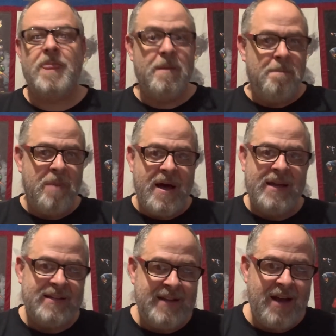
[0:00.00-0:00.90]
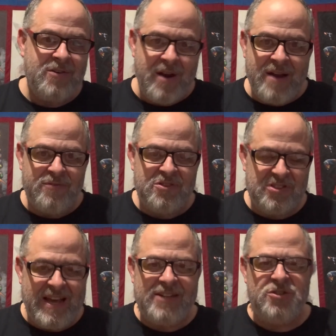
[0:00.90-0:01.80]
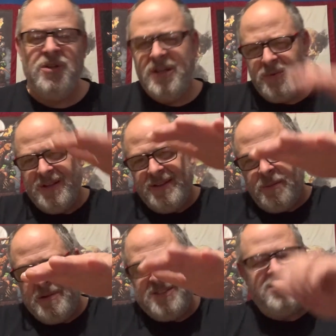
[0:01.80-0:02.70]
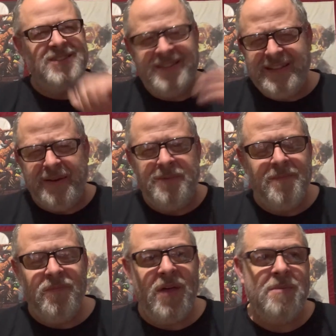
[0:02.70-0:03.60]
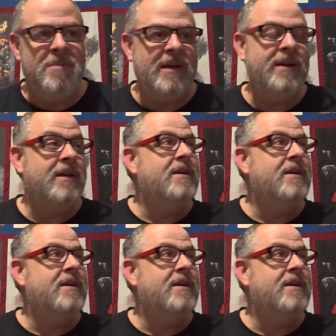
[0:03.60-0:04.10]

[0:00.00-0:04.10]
I'm buying a Dr. Aphra statue. Well, a little bust, you know, nothing big.